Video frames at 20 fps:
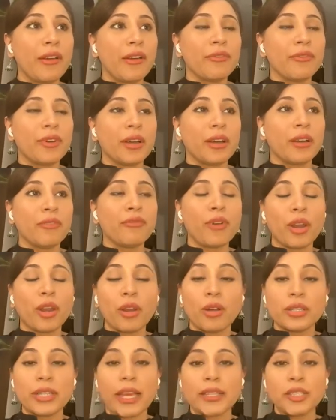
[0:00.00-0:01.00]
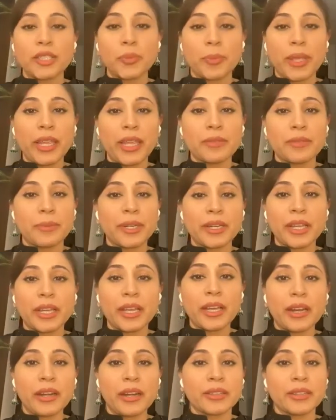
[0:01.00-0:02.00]
followed the SOPs, but
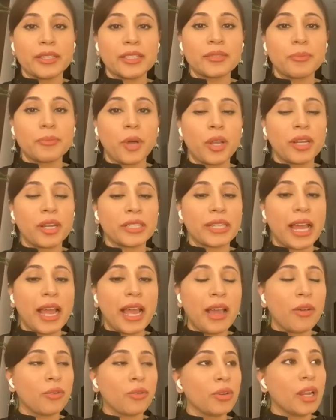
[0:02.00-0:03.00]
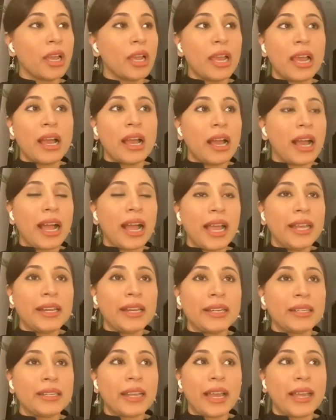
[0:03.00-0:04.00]
here in this smaller town,
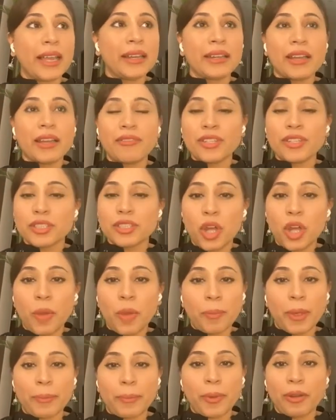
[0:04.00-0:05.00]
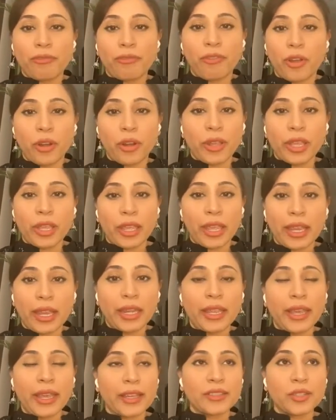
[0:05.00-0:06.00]
I never saw people following
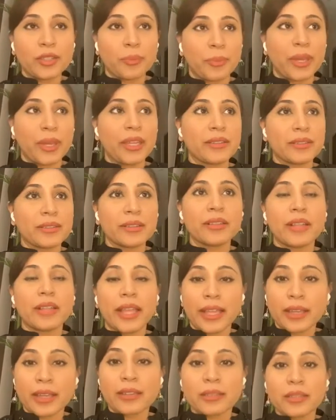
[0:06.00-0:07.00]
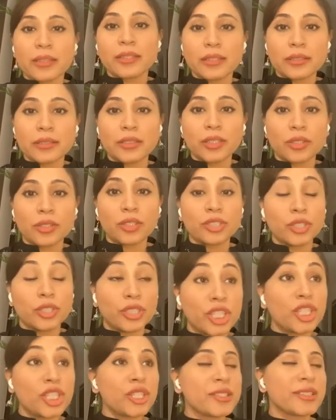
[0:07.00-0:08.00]
any SOPs like
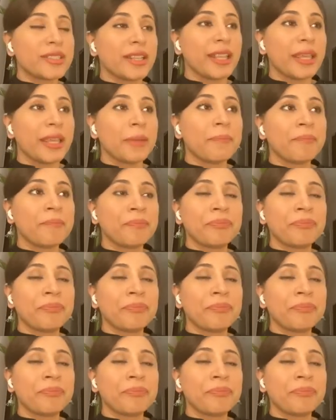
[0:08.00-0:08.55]
judiciously.